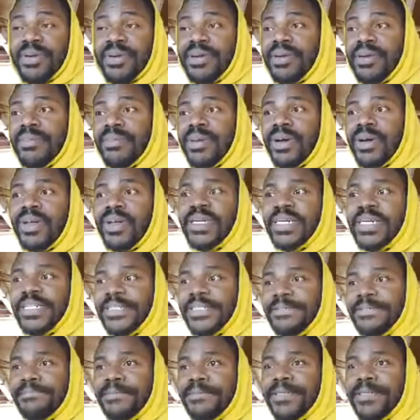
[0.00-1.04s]

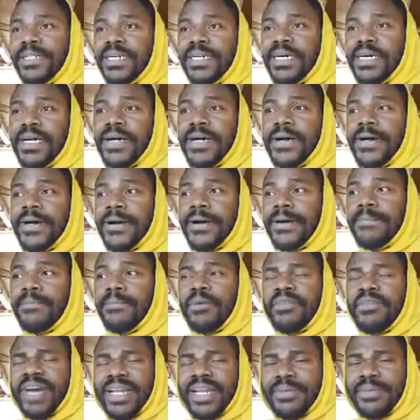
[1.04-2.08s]
America, you probably know what I'm
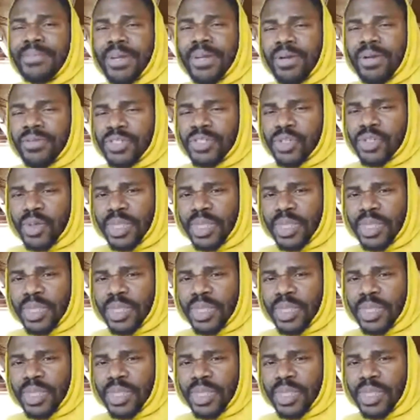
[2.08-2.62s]
talking about.